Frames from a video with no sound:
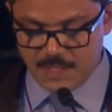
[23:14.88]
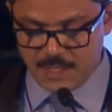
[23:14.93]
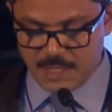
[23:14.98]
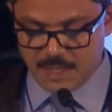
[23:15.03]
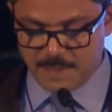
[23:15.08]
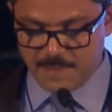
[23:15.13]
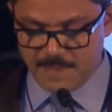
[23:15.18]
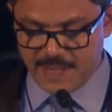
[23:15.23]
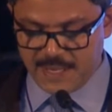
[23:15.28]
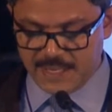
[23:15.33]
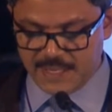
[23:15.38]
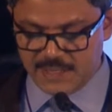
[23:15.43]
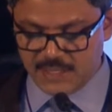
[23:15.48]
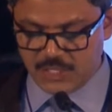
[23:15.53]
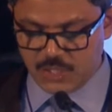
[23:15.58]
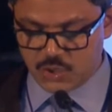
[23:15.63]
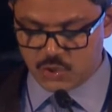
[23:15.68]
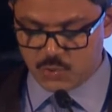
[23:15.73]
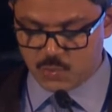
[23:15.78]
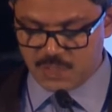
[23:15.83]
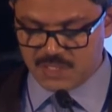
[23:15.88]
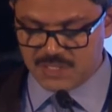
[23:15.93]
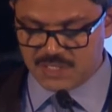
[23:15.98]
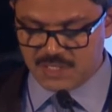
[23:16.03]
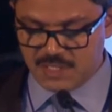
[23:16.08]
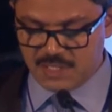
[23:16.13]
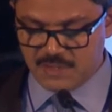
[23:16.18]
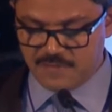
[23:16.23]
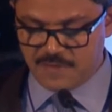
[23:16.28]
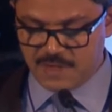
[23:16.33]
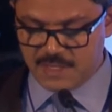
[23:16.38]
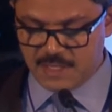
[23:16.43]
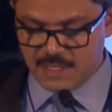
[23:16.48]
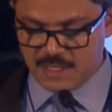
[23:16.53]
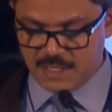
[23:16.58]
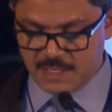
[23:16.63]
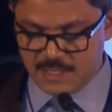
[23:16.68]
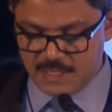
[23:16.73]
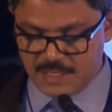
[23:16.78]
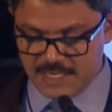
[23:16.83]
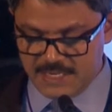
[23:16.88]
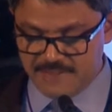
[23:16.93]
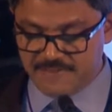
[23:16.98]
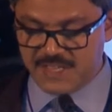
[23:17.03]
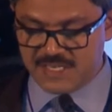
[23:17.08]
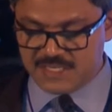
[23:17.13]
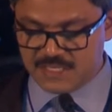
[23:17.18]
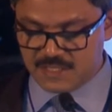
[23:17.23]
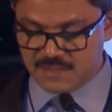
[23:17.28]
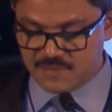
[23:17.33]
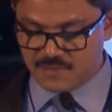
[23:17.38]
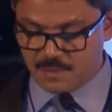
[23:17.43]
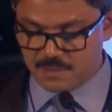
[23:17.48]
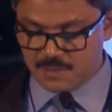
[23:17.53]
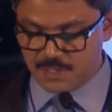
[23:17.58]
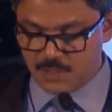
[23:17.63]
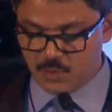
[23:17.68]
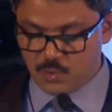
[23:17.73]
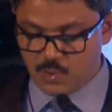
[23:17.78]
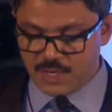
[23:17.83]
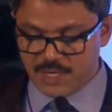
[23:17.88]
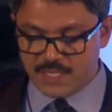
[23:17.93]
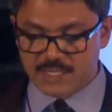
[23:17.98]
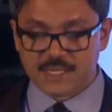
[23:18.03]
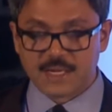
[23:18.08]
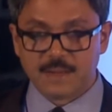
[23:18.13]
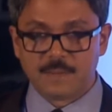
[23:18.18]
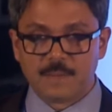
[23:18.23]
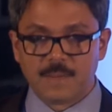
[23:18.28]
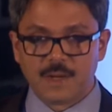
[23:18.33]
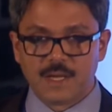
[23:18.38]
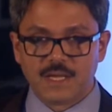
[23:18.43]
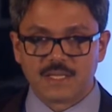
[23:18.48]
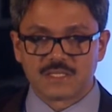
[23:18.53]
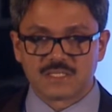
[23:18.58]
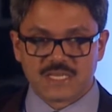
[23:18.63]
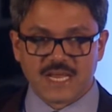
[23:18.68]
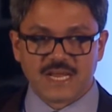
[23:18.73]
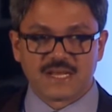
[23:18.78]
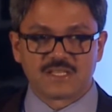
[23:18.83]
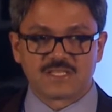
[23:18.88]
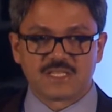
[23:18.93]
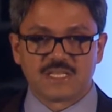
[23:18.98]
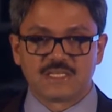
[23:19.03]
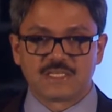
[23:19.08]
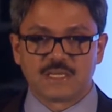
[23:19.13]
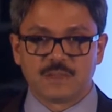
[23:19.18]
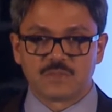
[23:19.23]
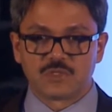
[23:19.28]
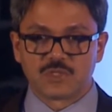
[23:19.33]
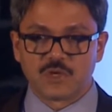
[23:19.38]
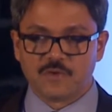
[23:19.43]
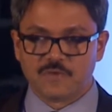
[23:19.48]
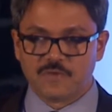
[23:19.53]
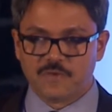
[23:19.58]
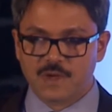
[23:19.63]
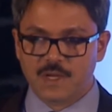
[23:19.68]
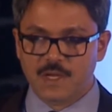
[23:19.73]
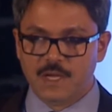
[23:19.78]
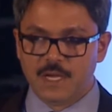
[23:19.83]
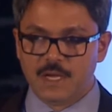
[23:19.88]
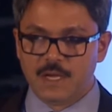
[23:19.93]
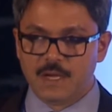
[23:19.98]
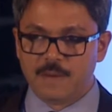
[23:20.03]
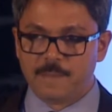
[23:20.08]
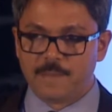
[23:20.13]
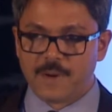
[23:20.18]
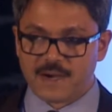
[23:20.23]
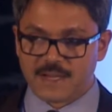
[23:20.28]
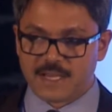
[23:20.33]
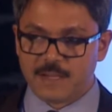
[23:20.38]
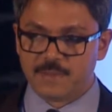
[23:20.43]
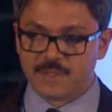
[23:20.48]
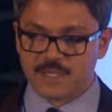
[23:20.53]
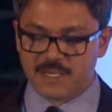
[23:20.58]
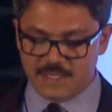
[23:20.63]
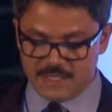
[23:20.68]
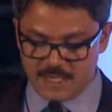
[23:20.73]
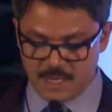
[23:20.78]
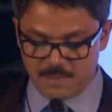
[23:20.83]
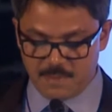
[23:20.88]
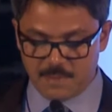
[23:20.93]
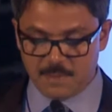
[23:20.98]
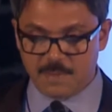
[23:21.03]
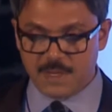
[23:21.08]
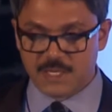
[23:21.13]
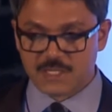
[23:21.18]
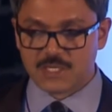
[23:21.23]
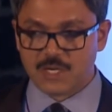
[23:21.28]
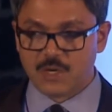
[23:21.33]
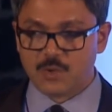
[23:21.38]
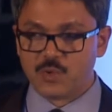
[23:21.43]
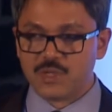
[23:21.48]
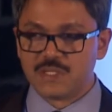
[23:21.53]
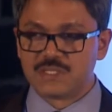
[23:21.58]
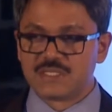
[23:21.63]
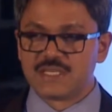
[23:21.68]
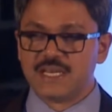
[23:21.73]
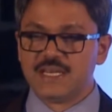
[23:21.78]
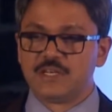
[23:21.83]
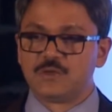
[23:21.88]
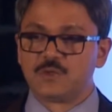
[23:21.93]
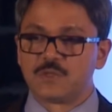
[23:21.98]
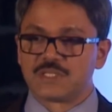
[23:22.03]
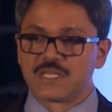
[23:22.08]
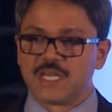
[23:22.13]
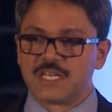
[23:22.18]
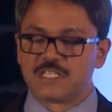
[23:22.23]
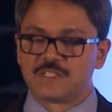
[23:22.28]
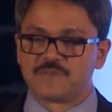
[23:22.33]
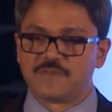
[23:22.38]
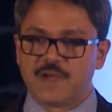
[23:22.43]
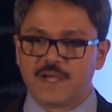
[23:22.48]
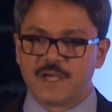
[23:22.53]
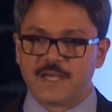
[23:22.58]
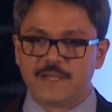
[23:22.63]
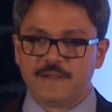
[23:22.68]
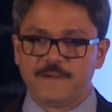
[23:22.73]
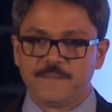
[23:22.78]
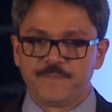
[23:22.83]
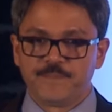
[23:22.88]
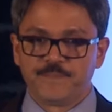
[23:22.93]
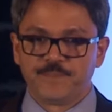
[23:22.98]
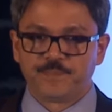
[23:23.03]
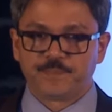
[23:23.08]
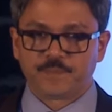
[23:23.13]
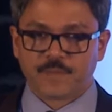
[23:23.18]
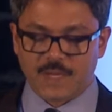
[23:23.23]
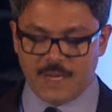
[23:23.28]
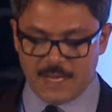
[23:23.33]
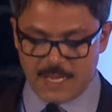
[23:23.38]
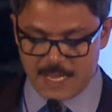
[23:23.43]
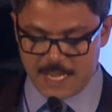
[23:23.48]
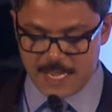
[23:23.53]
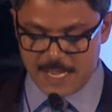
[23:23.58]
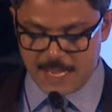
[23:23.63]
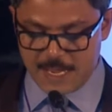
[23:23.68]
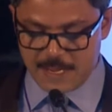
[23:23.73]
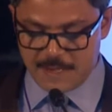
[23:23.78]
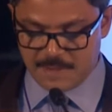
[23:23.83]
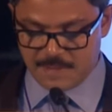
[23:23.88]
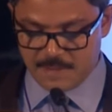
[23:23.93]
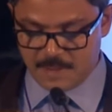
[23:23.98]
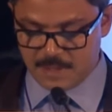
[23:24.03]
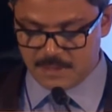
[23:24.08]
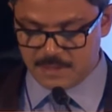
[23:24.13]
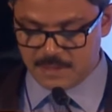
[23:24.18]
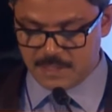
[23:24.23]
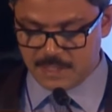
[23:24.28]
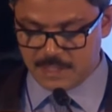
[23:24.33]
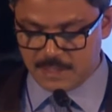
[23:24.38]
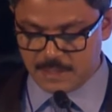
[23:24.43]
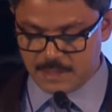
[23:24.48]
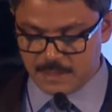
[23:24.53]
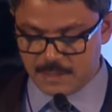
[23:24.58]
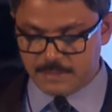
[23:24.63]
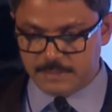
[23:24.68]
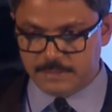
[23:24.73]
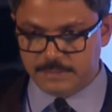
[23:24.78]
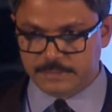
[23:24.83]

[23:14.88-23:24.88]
Uh, Bangladesh was eva- elevated from the lower income uh, status in terms of Uh, per capita income, but uh, we still need to satisfy uh, the